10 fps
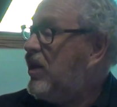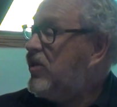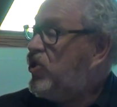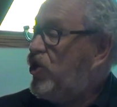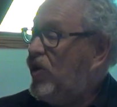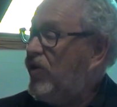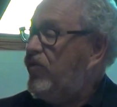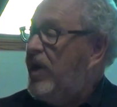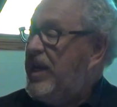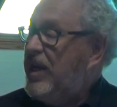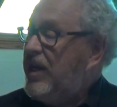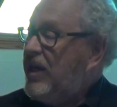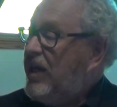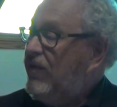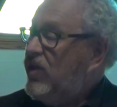Children
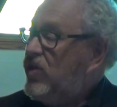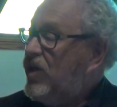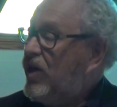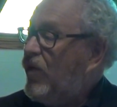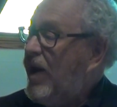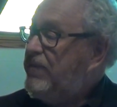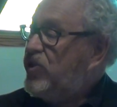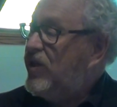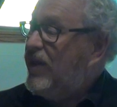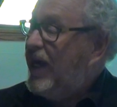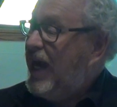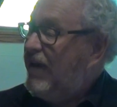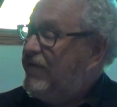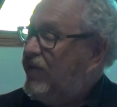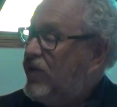given to corruption, they
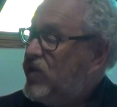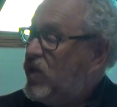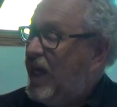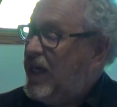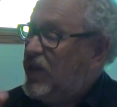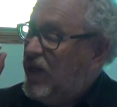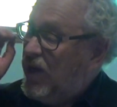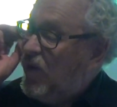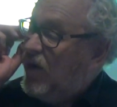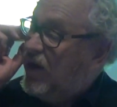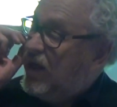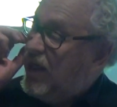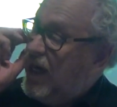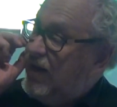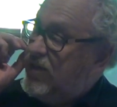have forsaken the Lord.
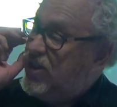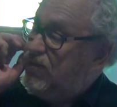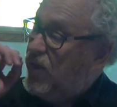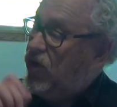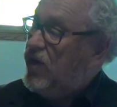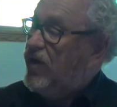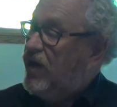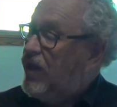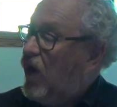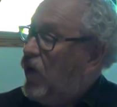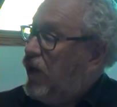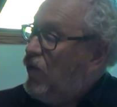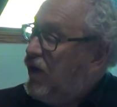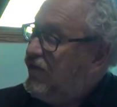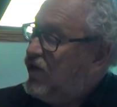They have spurned the Holy
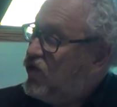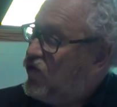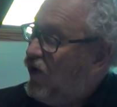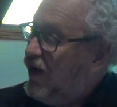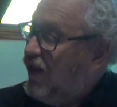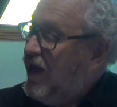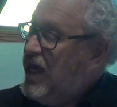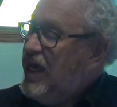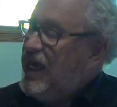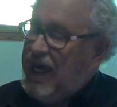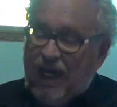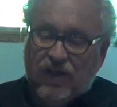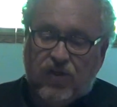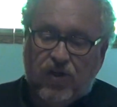One of Israel and